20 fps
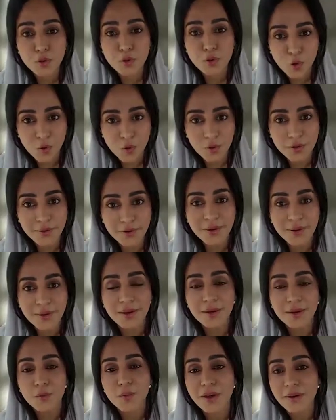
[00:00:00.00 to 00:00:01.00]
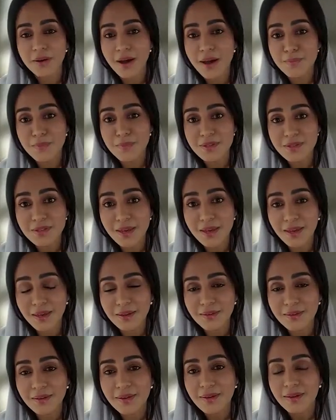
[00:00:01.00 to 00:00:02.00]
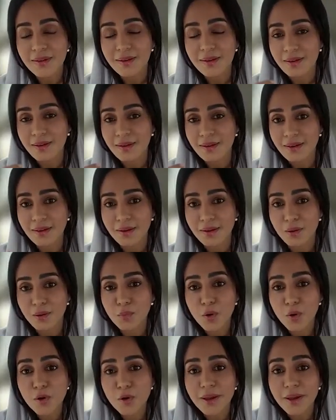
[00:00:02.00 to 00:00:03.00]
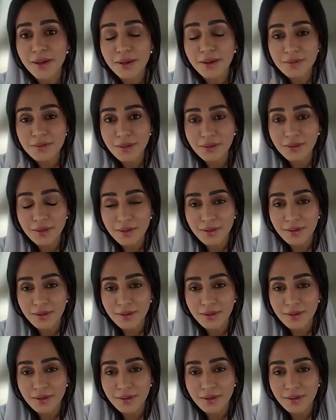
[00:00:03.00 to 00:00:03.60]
protocol where I maintain more